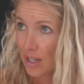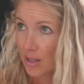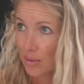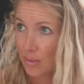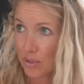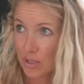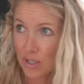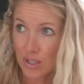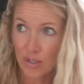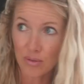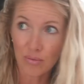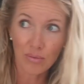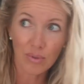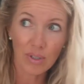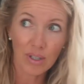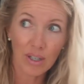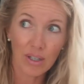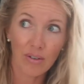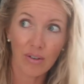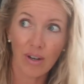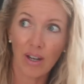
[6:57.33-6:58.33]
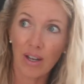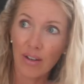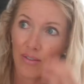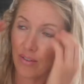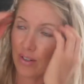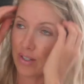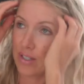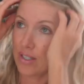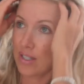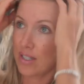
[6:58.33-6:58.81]
which is really great
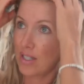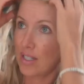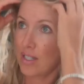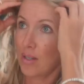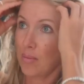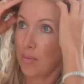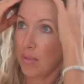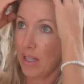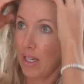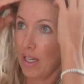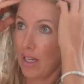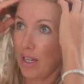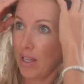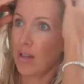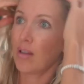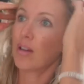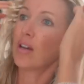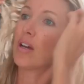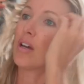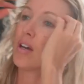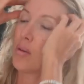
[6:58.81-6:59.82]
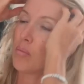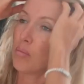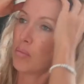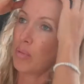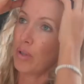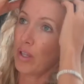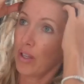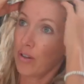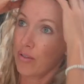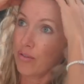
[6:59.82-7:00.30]
for stimulating
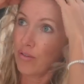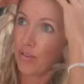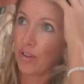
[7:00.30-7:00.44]
blood